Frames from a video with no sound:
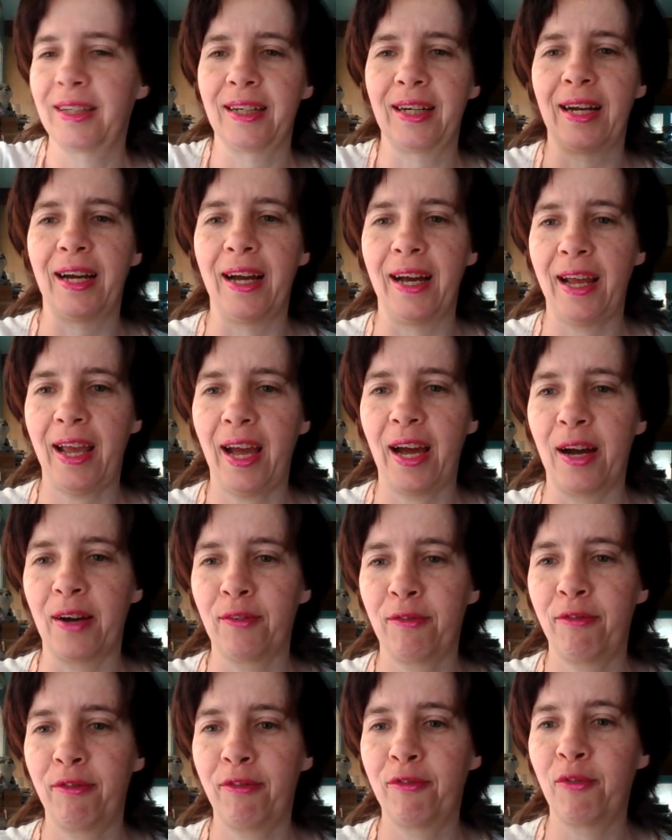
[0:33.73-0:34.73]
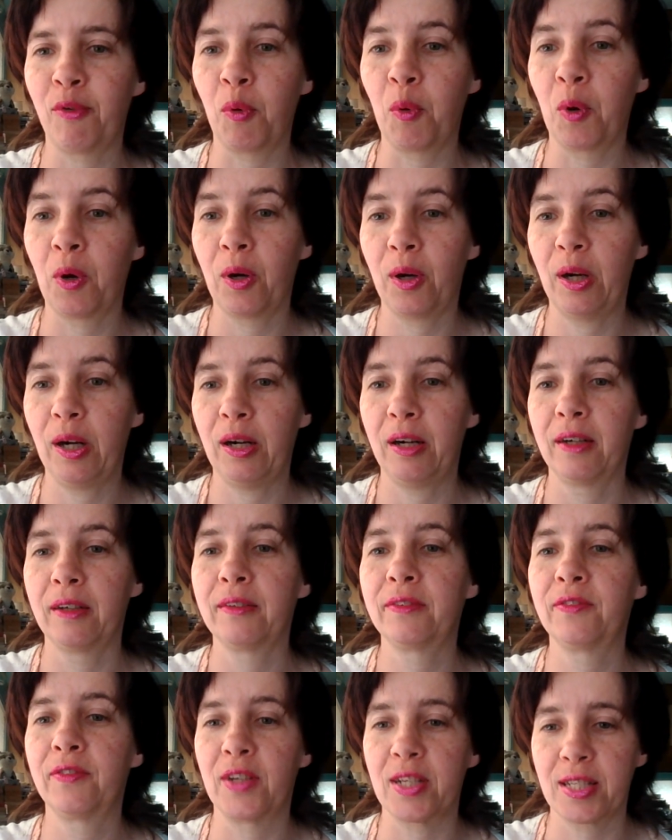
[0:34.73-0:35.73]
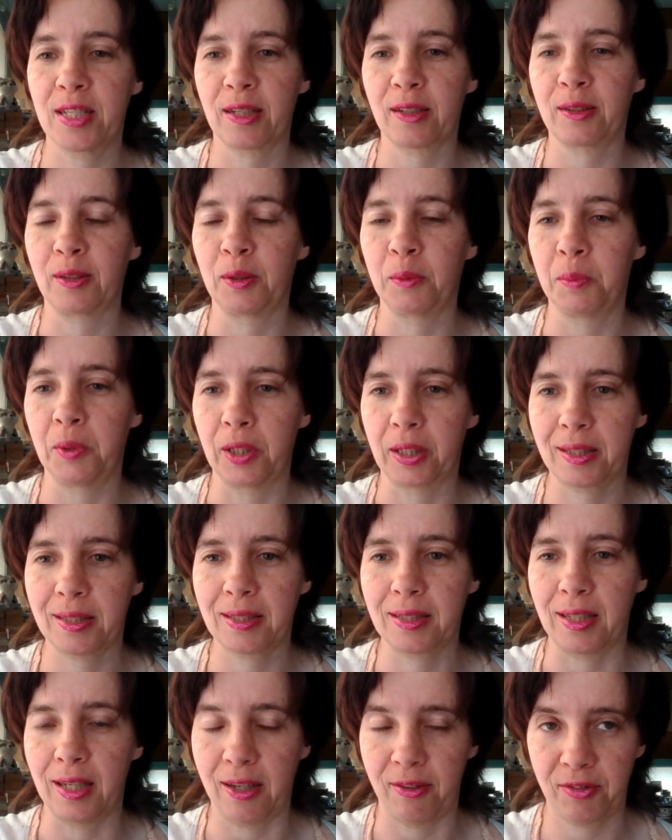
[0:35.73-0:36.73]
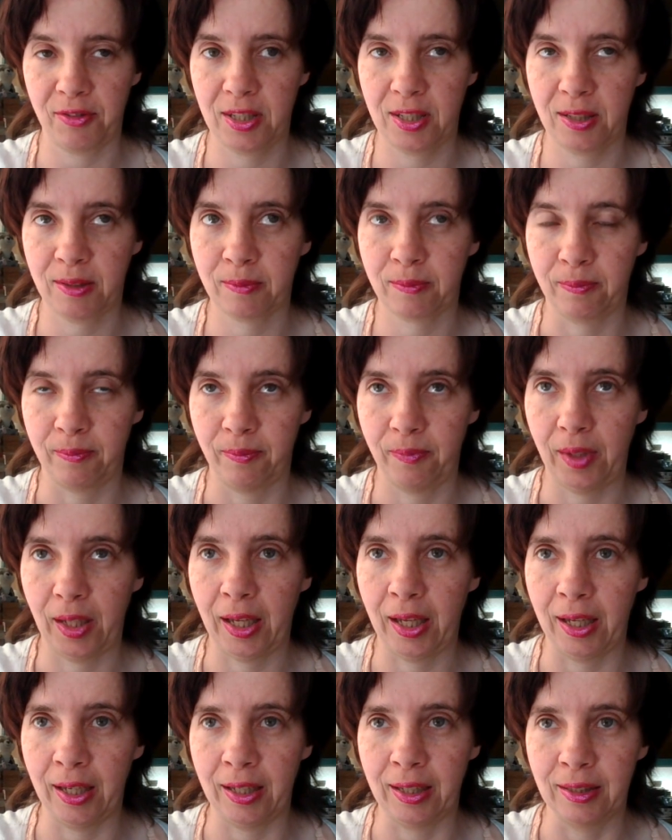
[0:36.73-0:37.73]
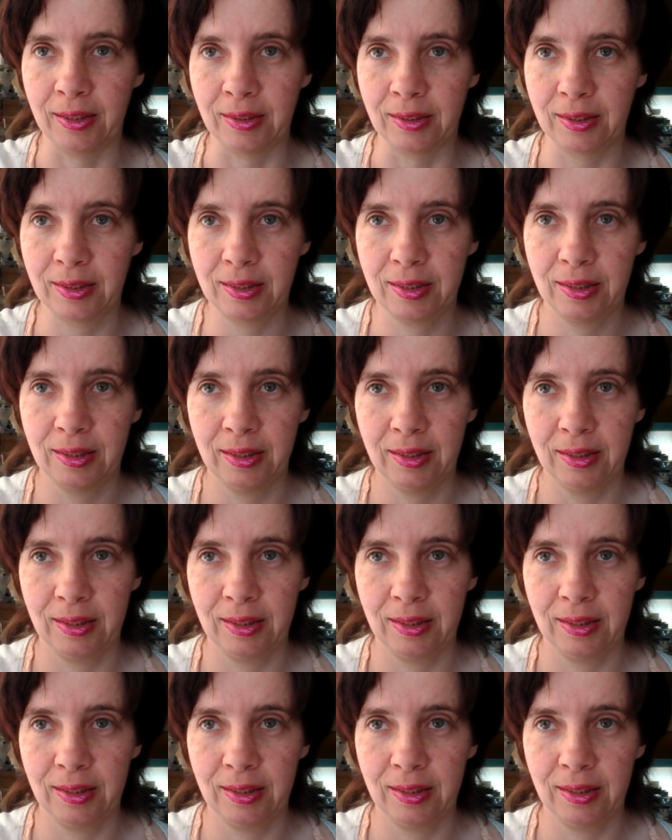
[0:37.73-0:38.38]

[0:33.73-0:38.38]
I have 4 physical books left, and